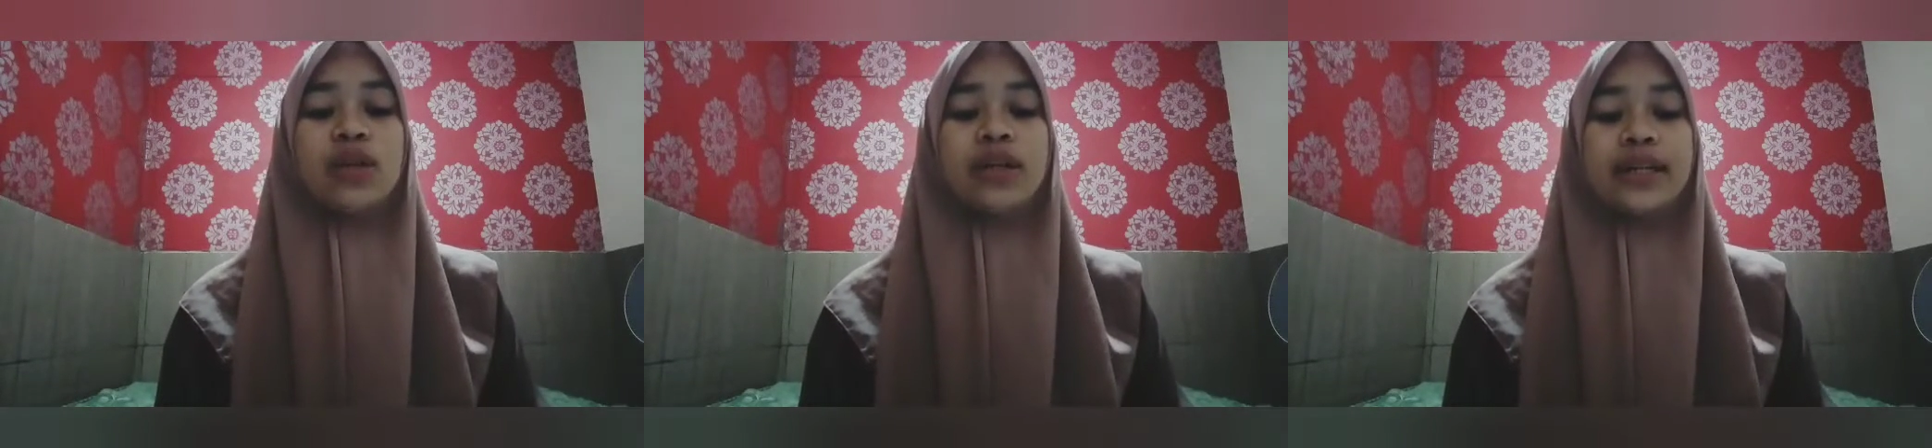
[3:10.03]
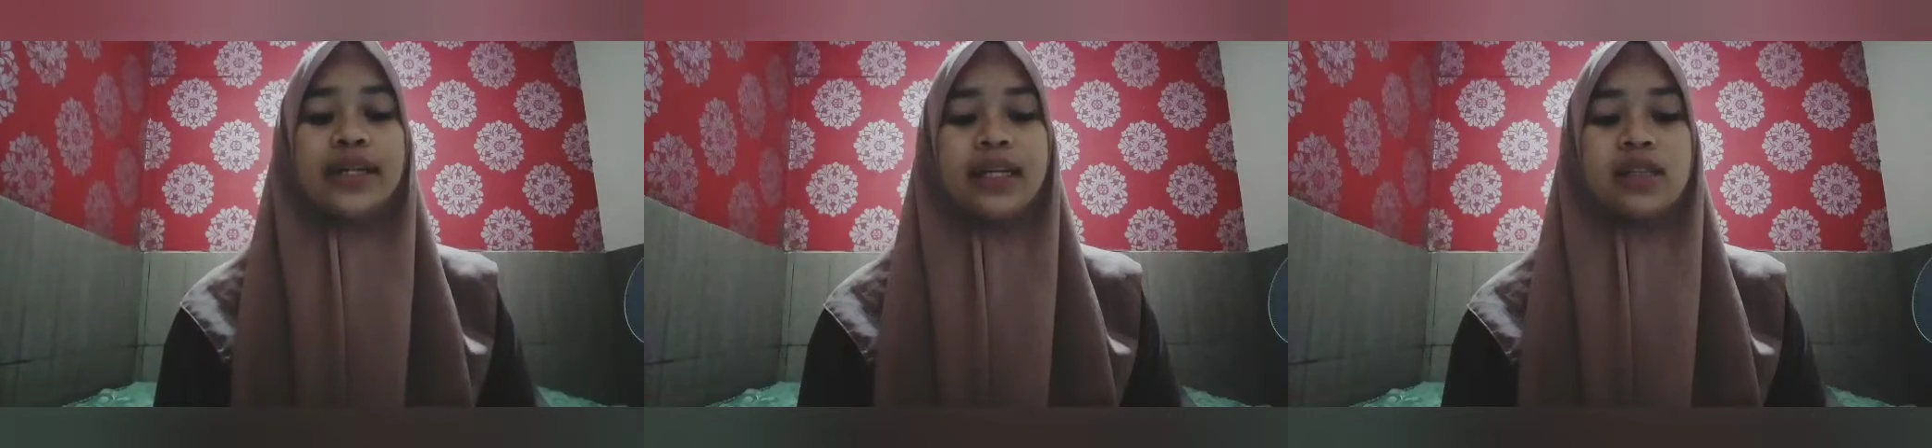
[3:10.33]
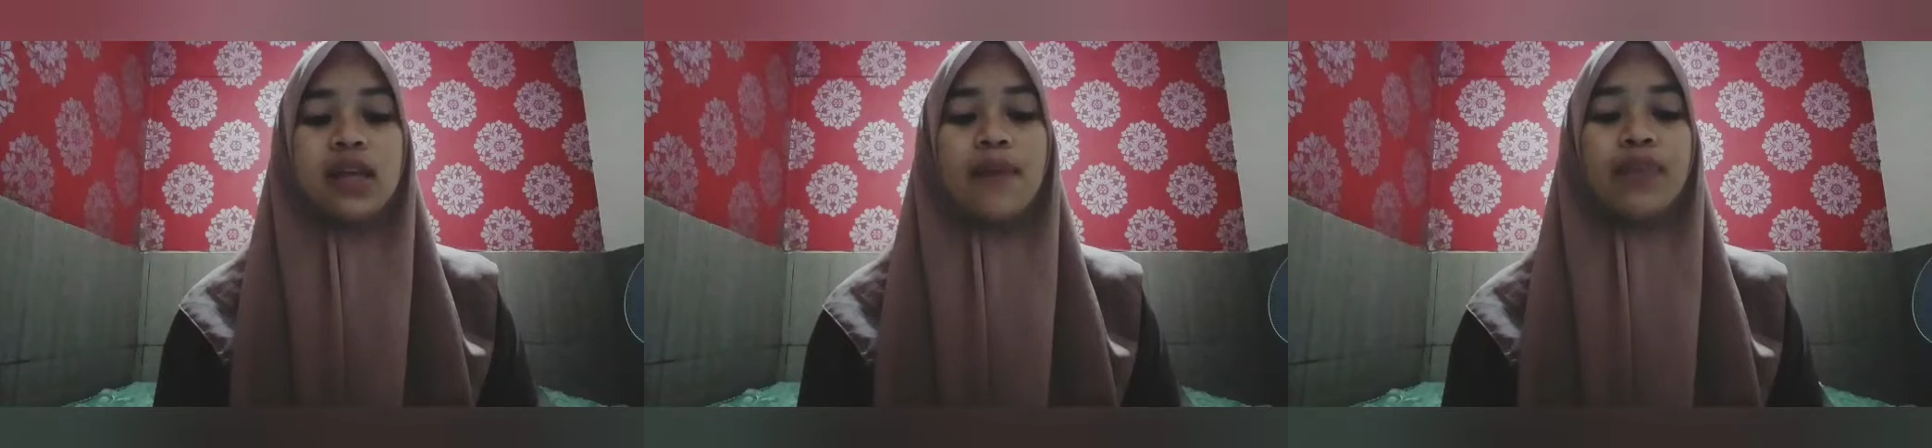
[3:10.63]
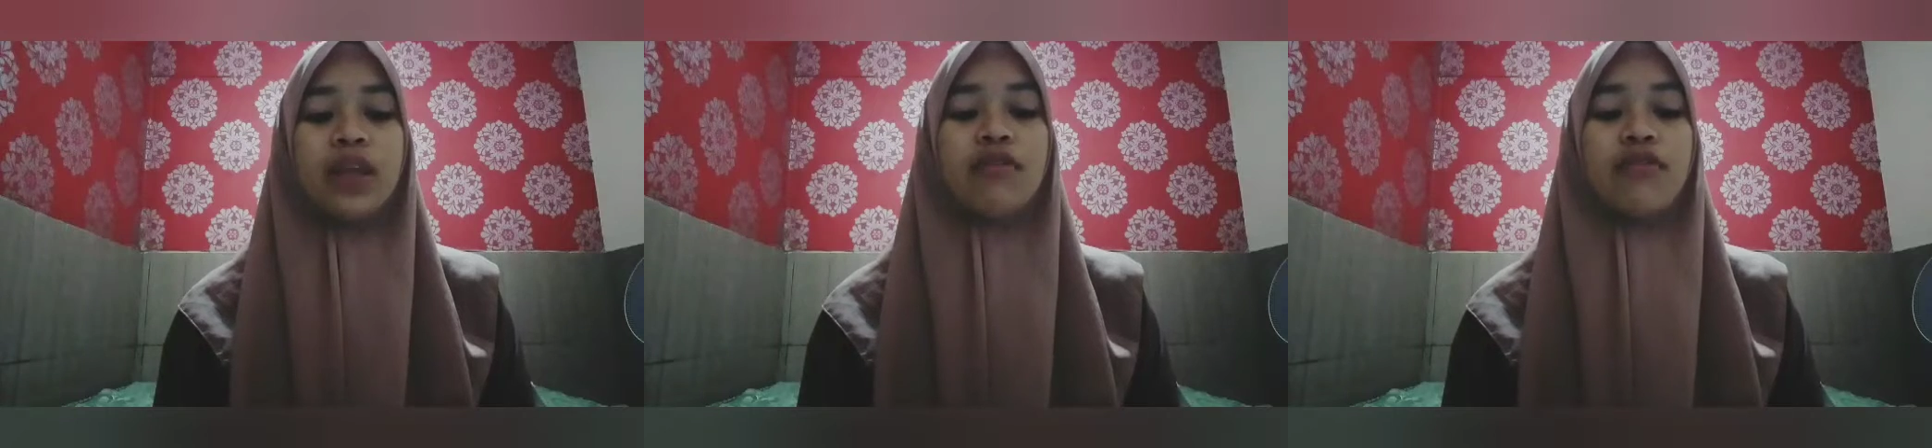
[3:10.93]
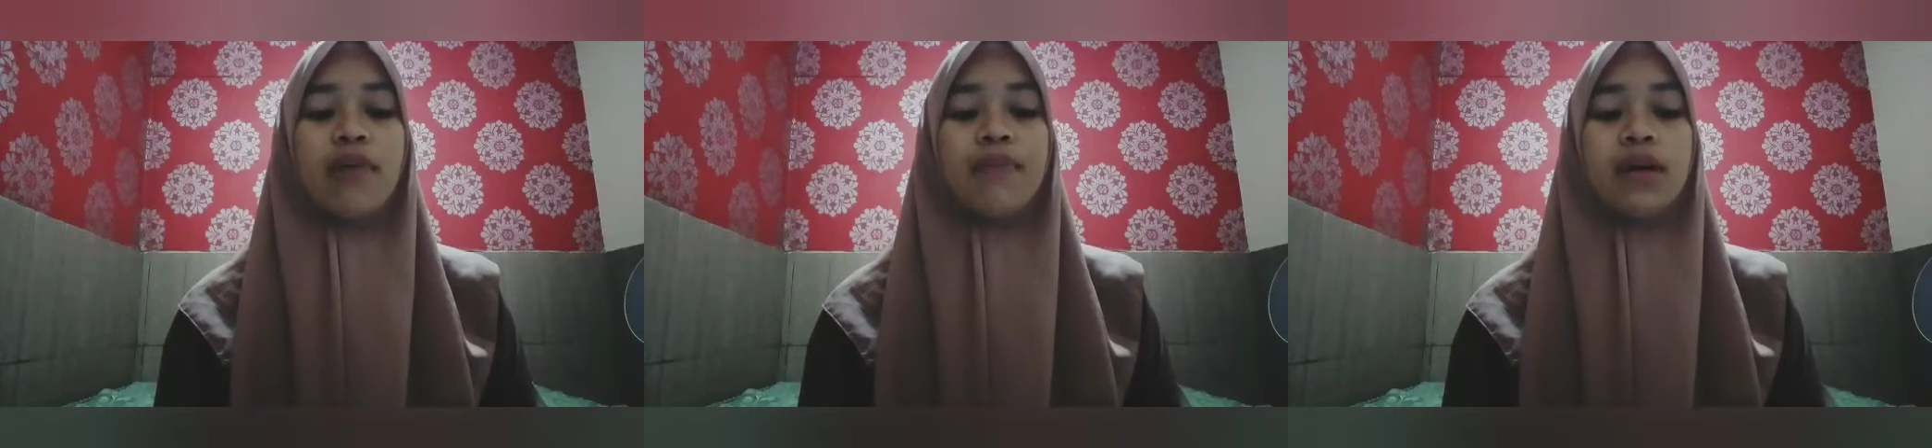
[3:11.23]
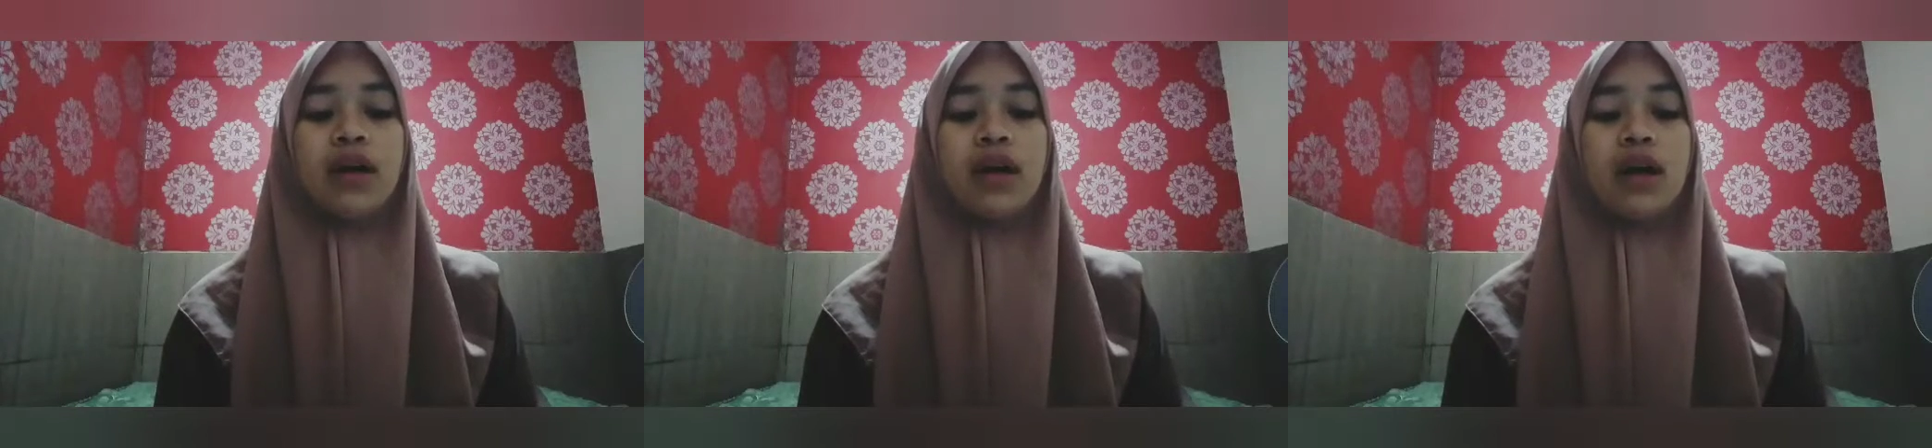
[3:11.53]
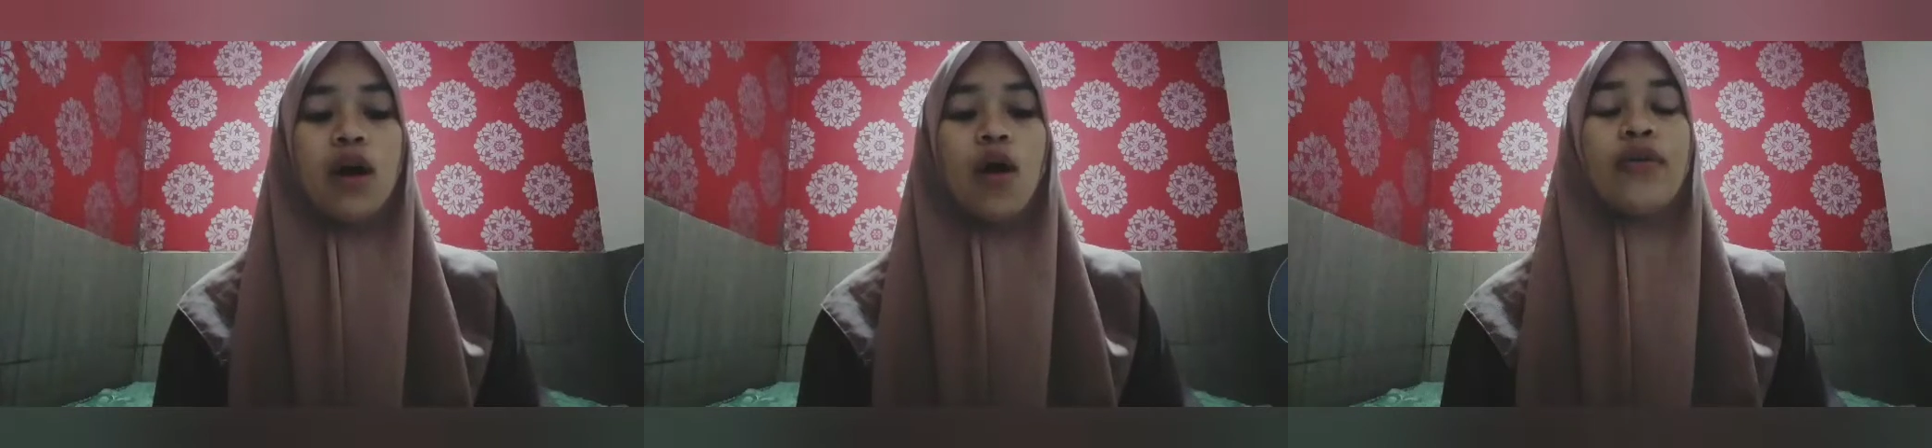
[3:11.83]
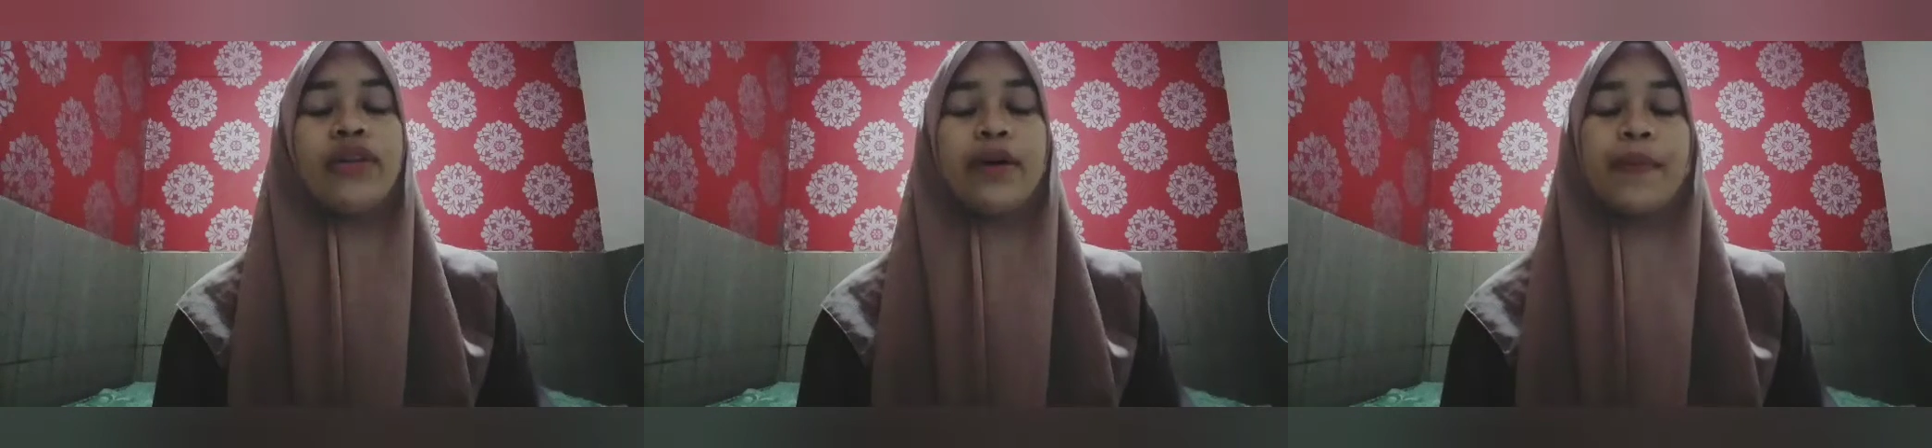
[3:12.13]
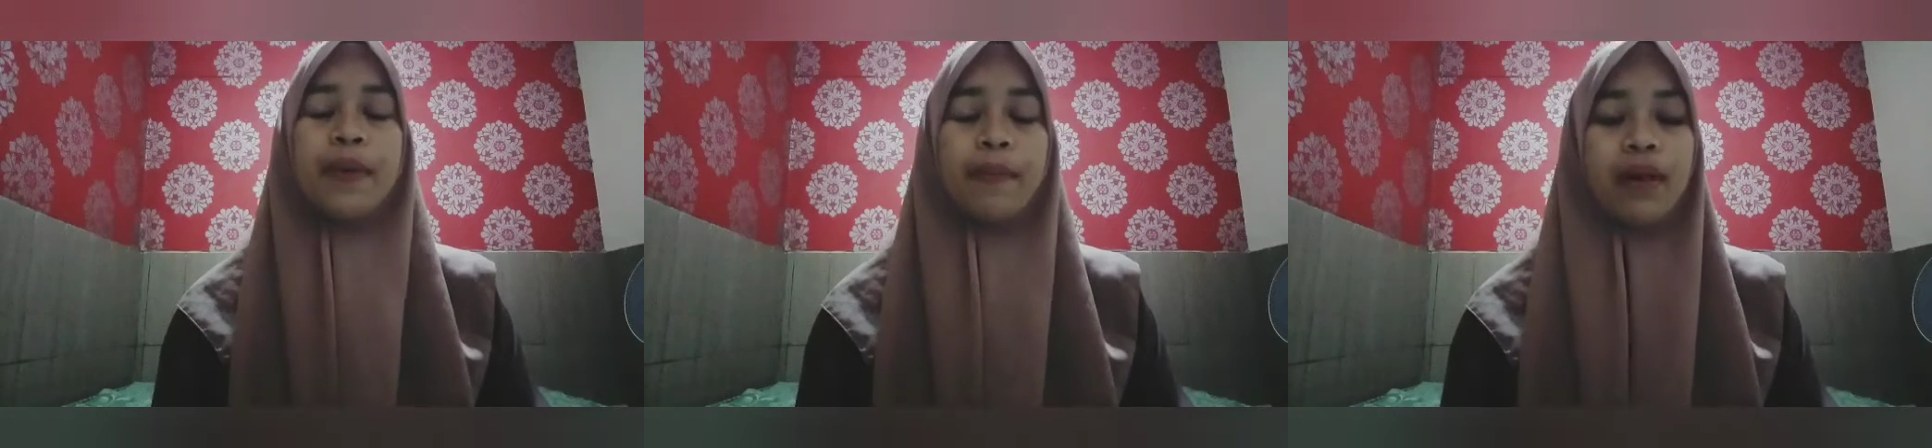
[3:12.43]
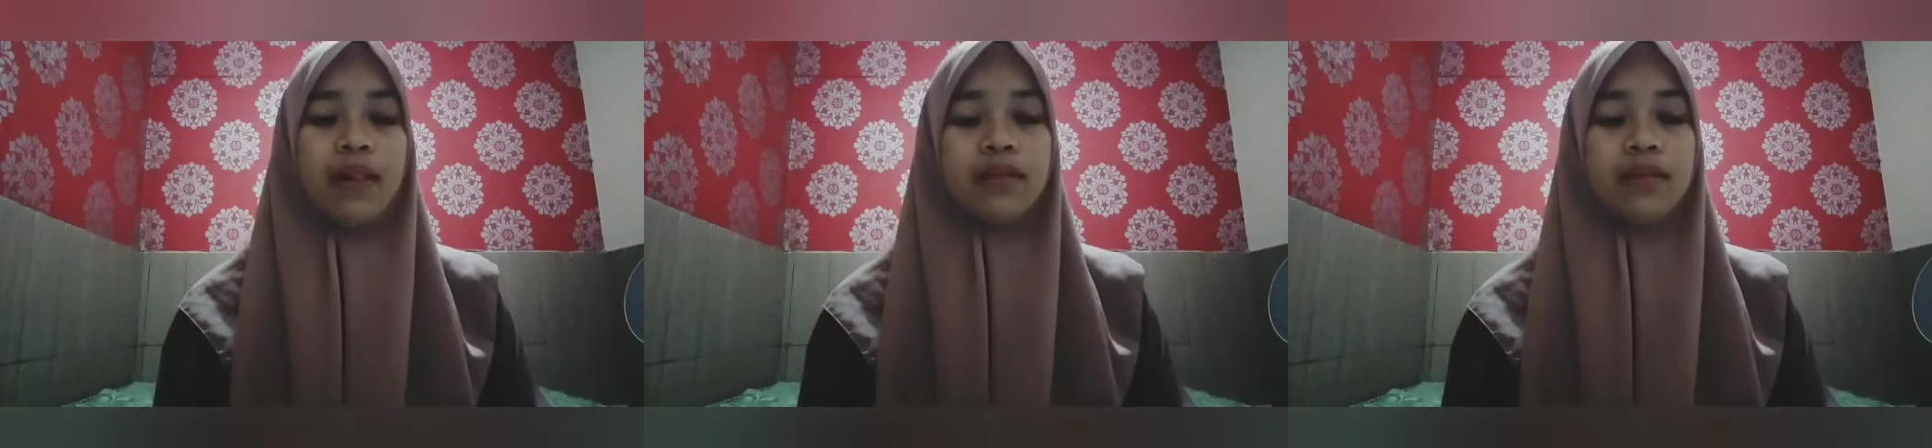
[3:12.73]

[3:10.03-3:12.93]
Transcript: learn something from other people.